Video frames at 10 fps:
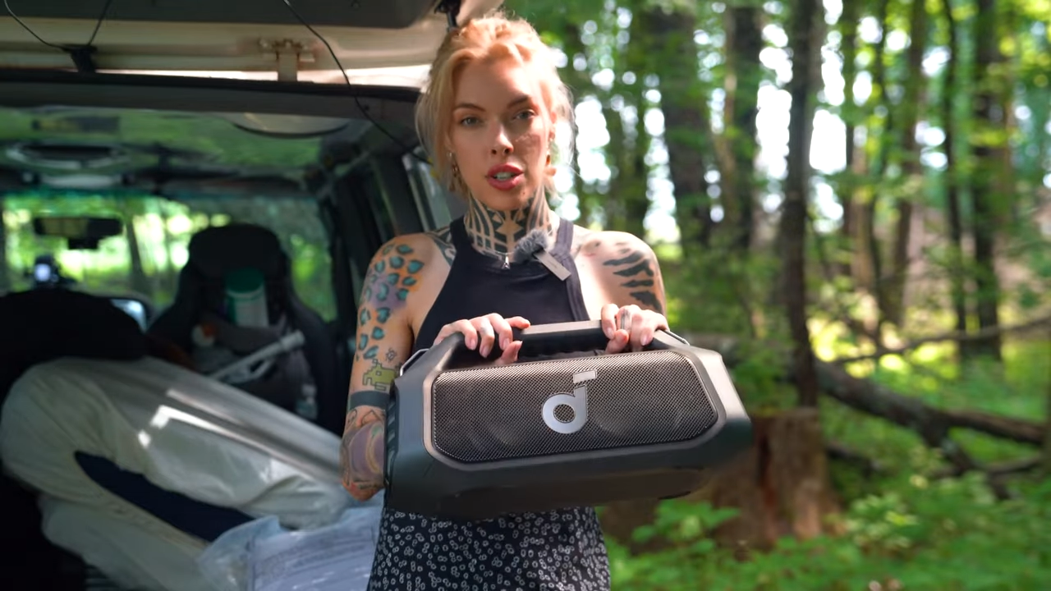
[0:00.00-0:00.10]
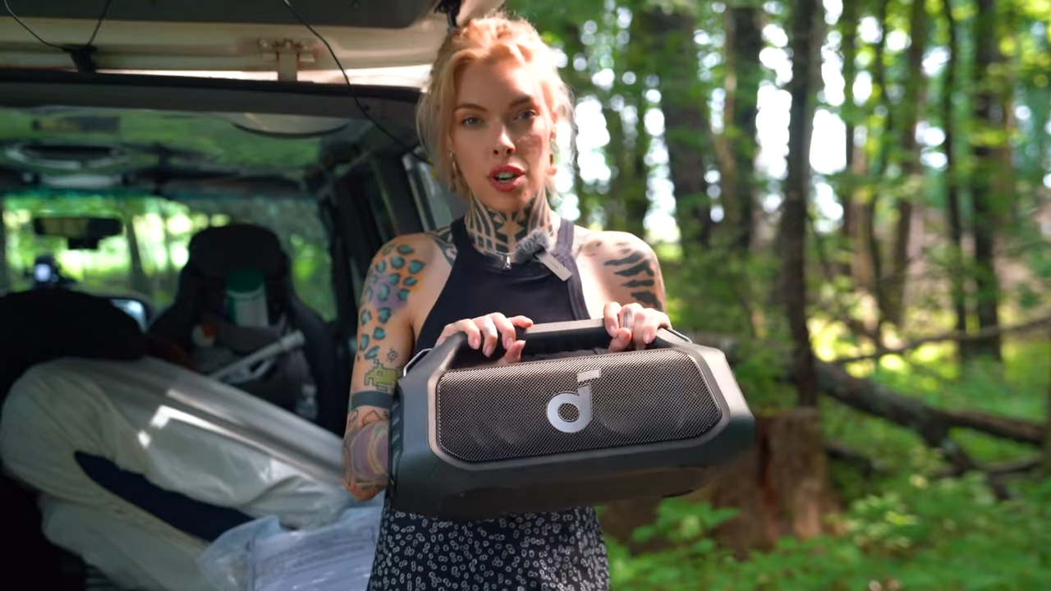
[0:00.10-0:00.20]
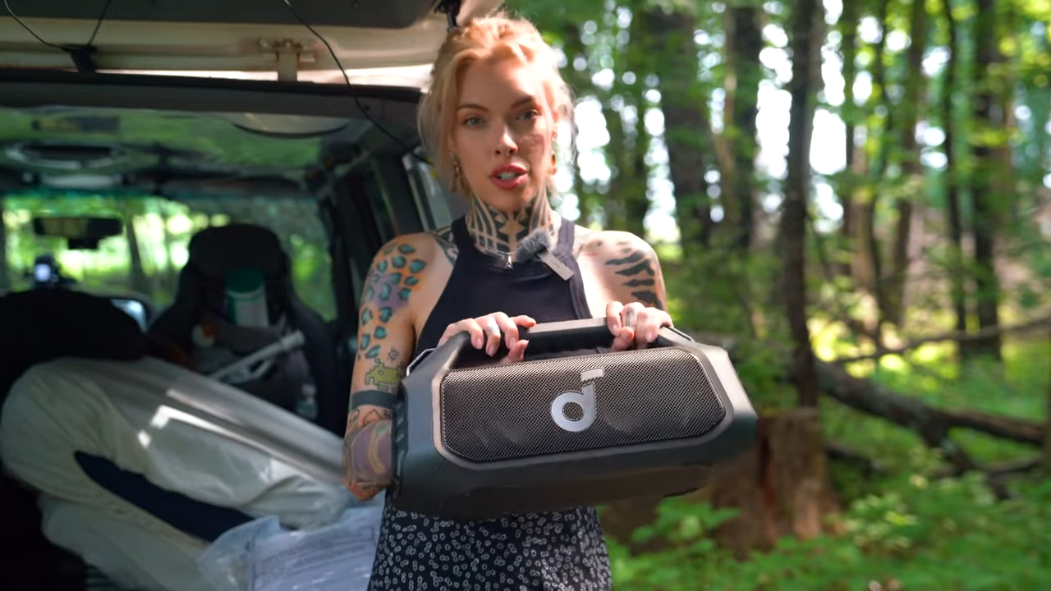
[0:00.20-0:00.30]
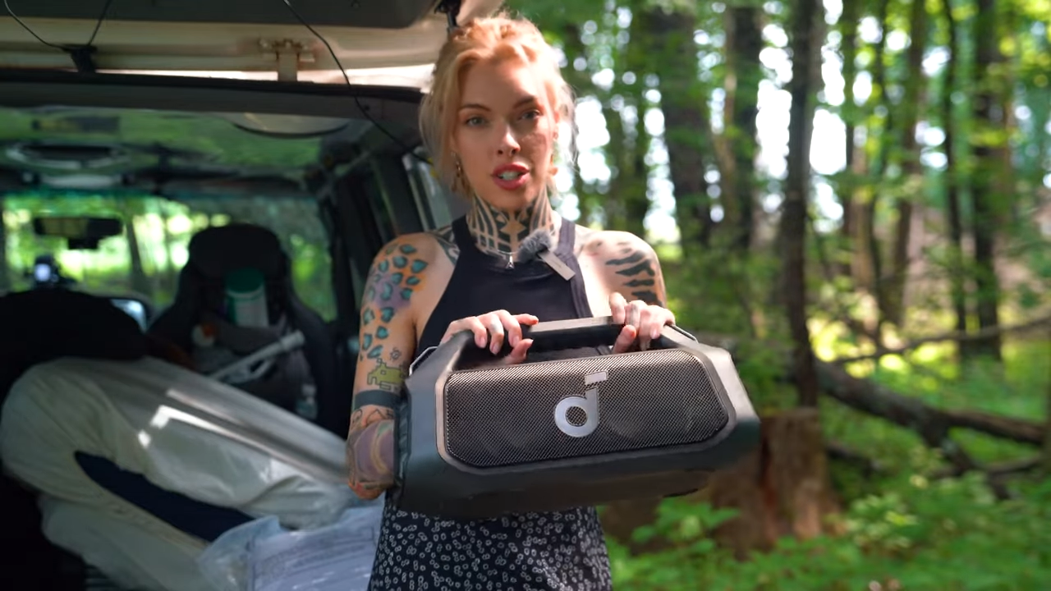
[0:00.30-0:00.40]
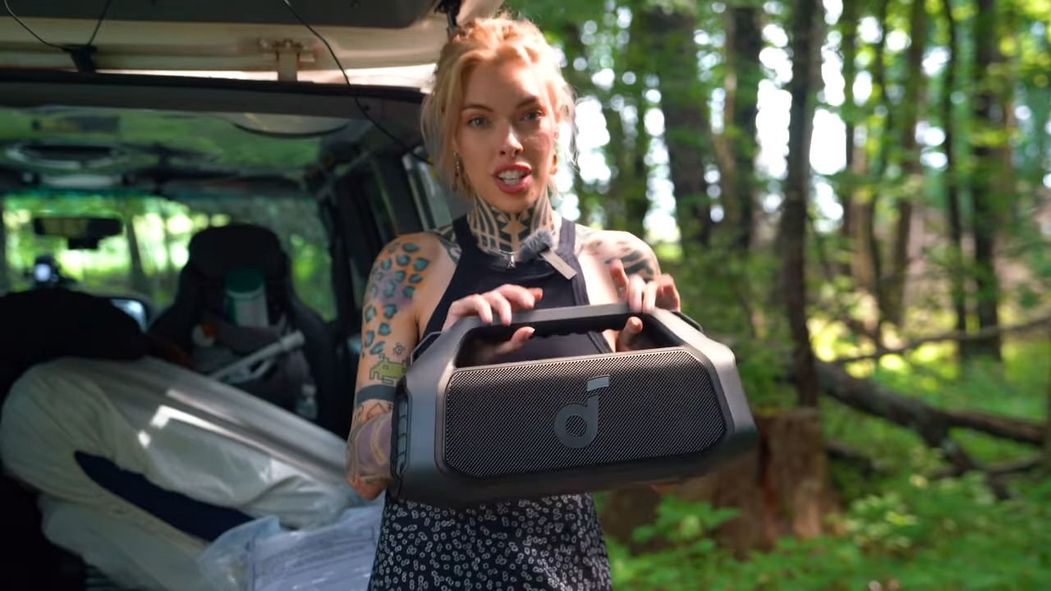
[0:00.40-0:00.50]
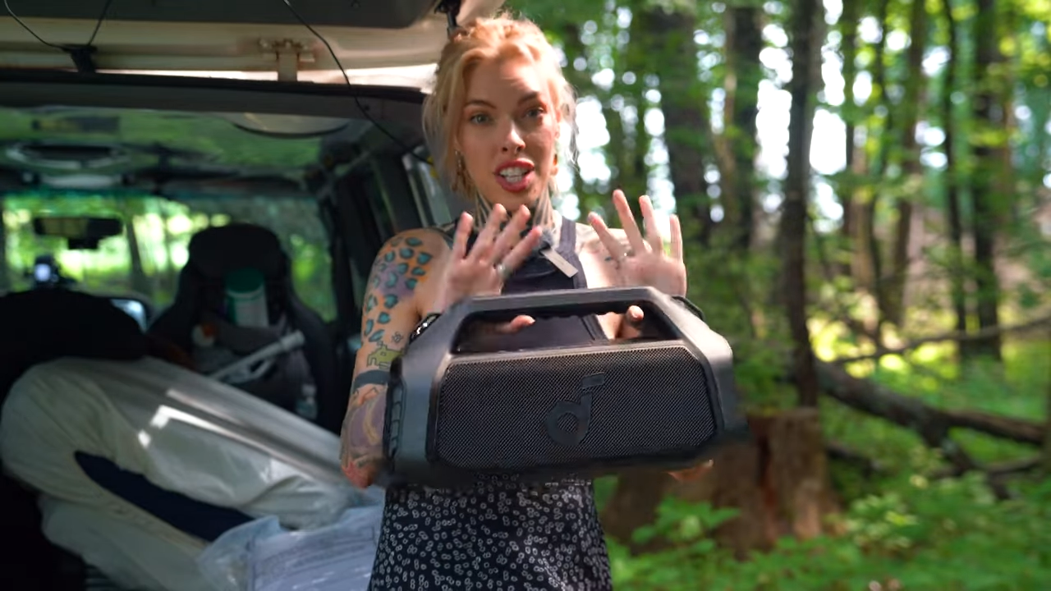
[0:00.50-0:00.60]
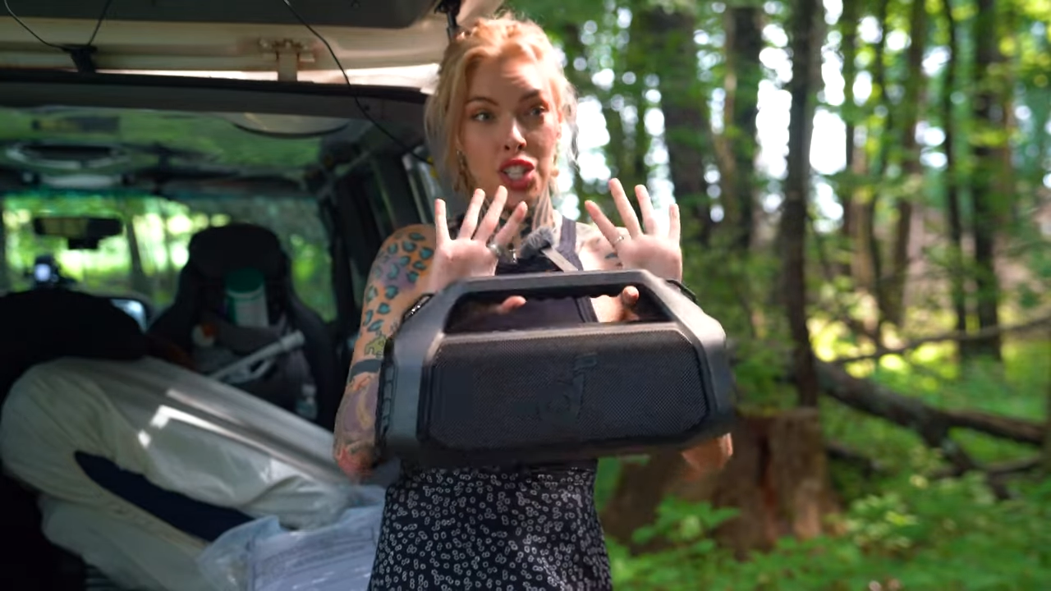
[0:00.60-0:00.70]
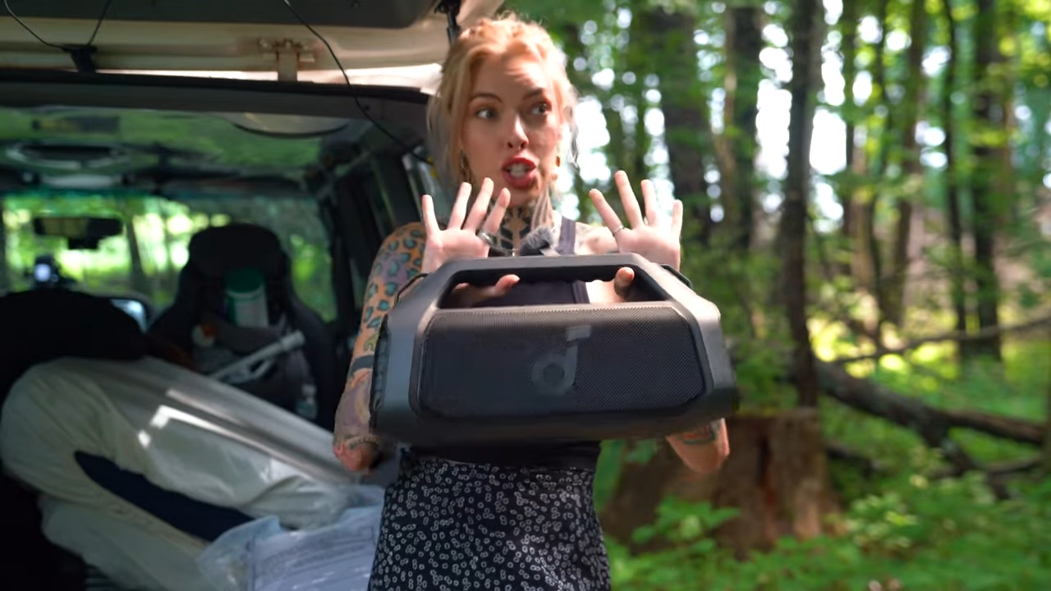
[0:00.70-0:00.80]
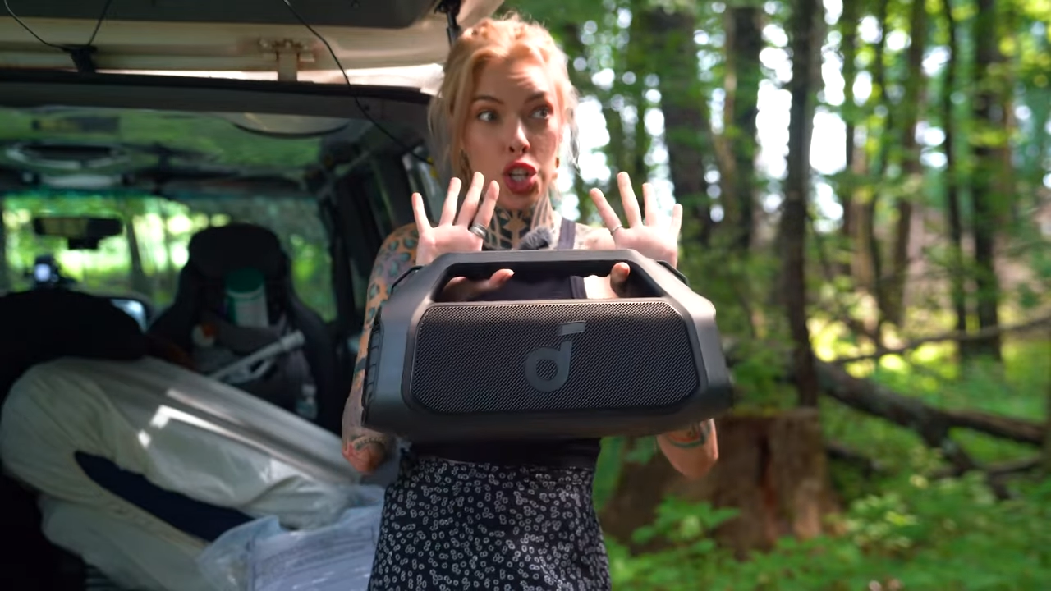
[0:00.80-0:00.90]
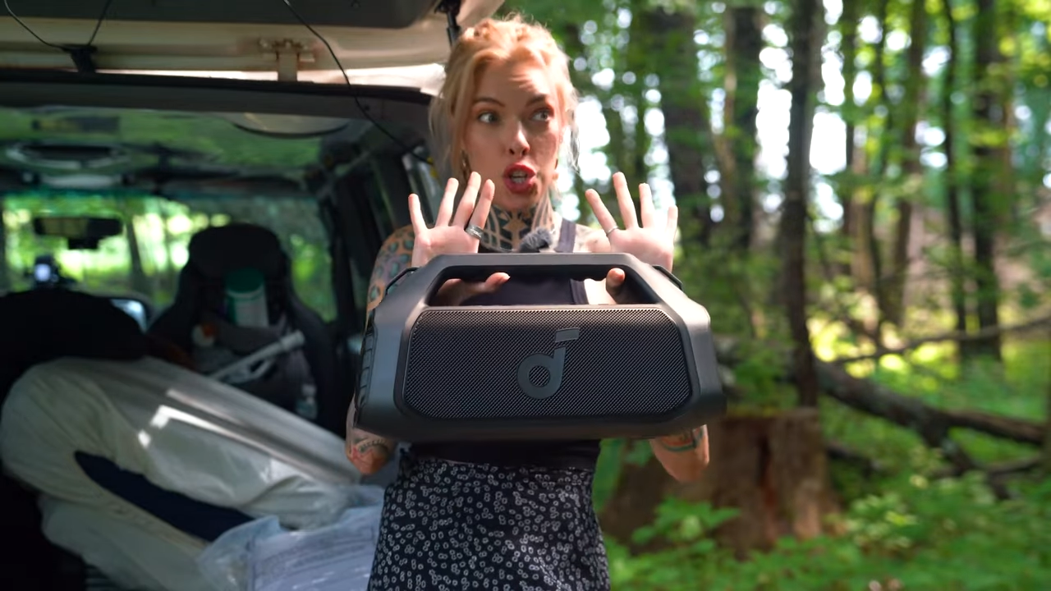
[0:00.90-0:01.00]
dollars and
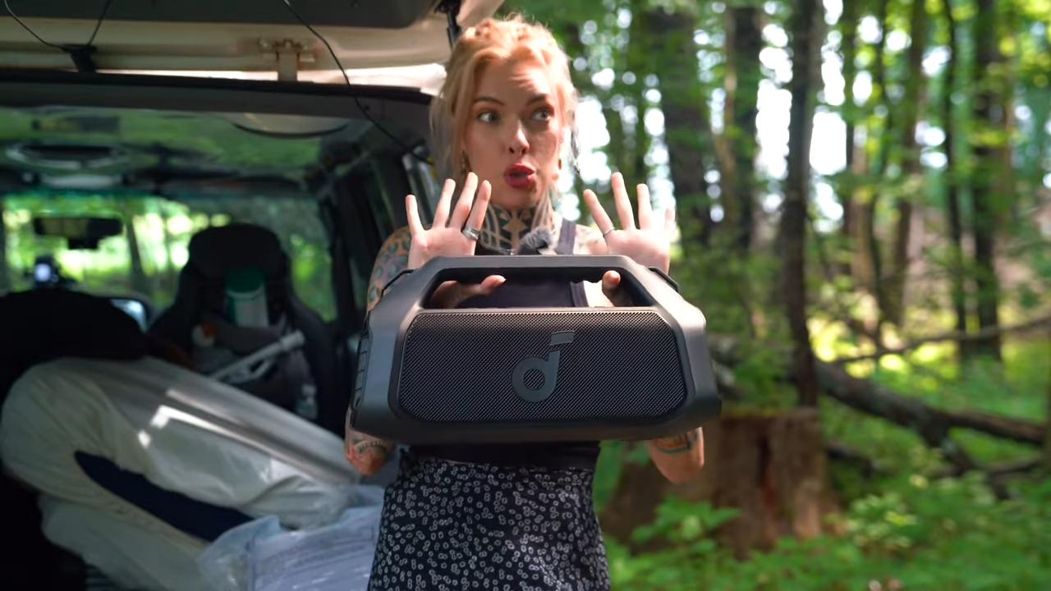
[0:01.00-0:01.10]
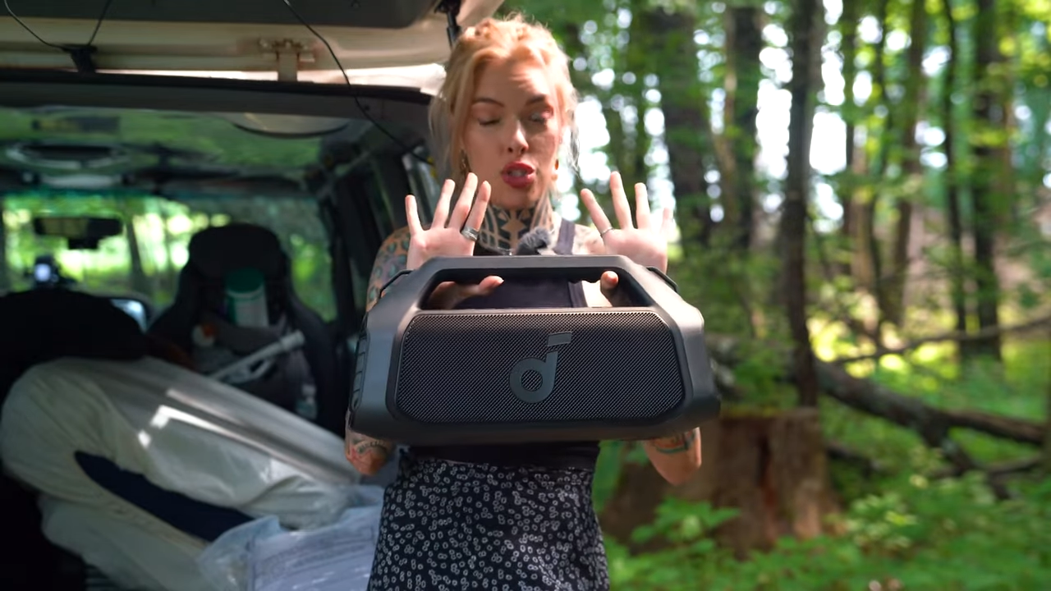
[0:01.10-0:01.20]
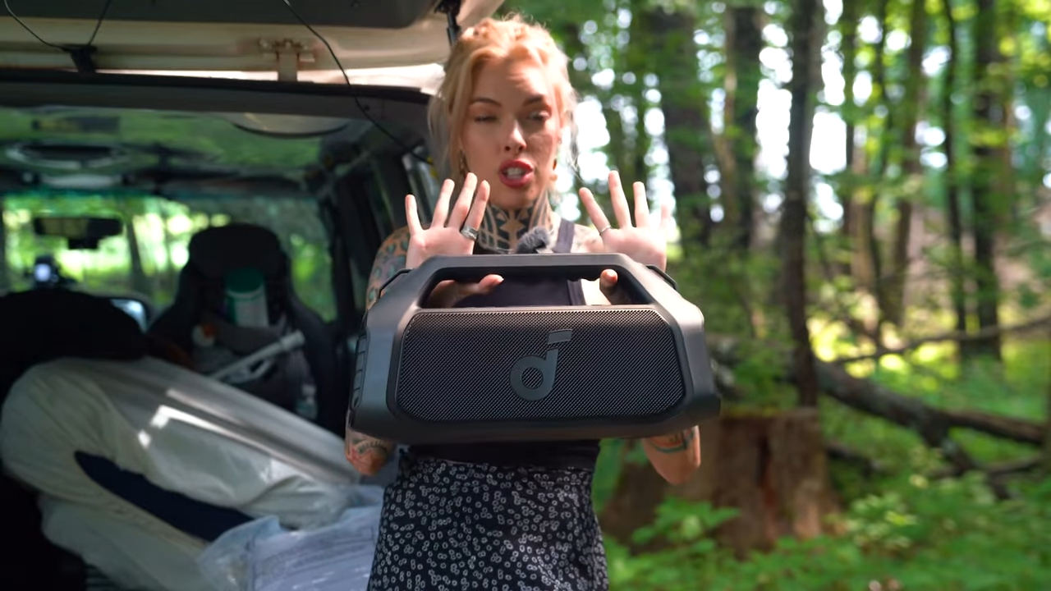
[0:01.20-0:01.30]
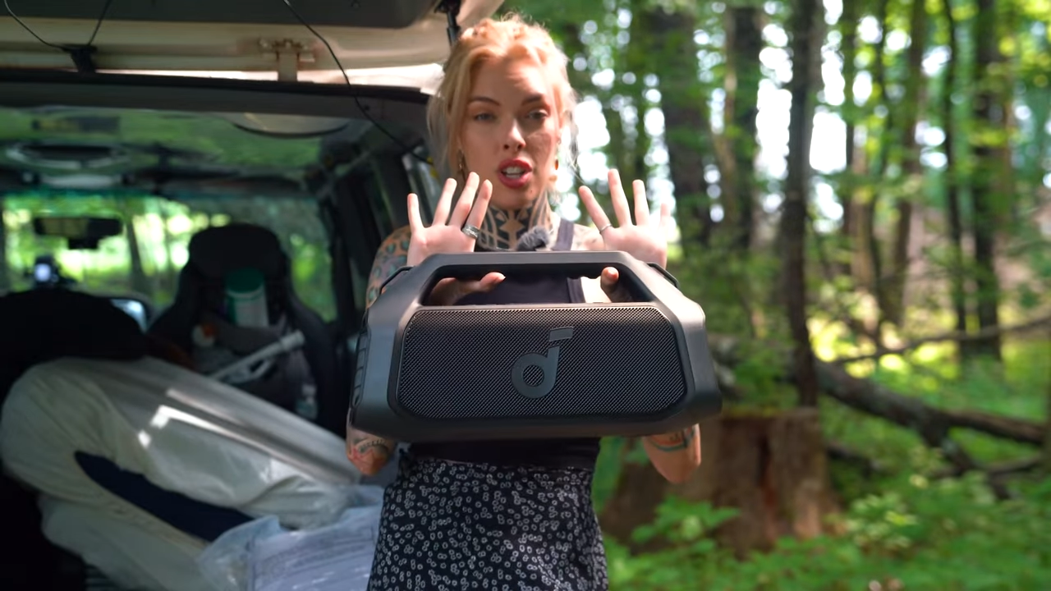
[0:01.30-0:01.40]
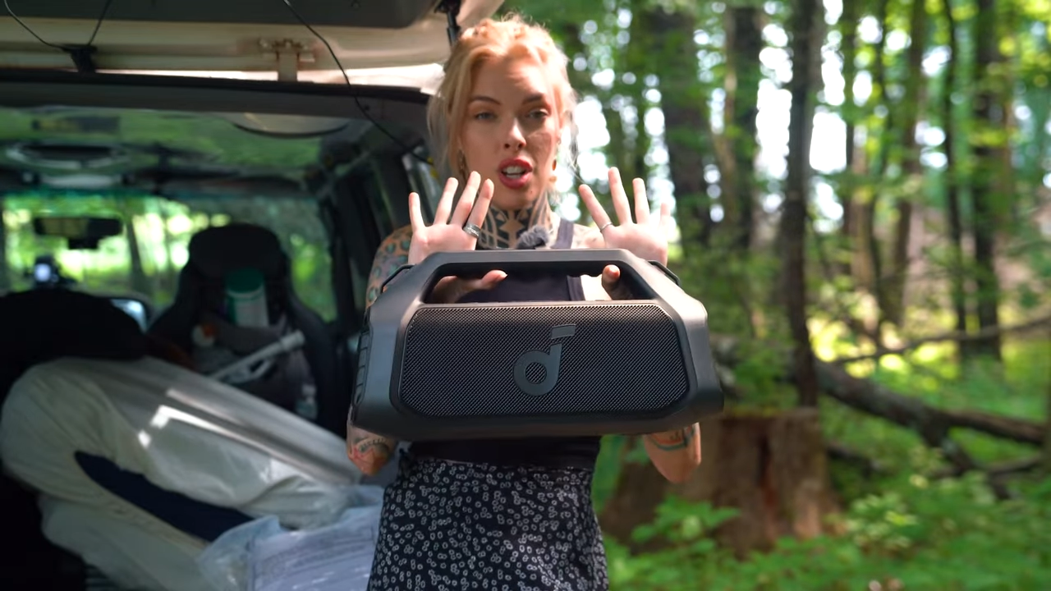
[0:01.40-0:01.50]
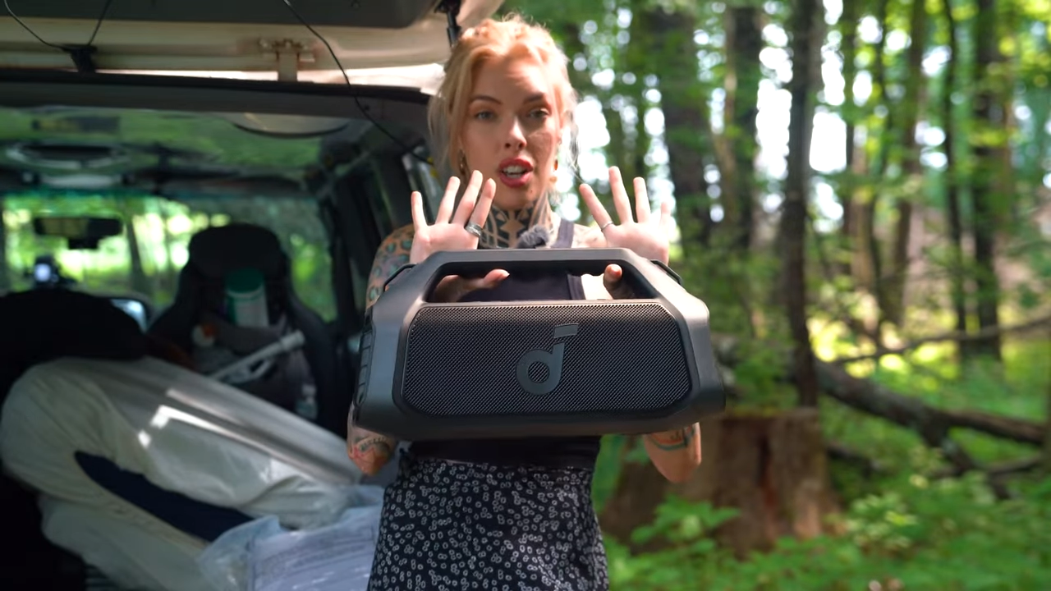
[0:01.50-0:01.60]
it's huge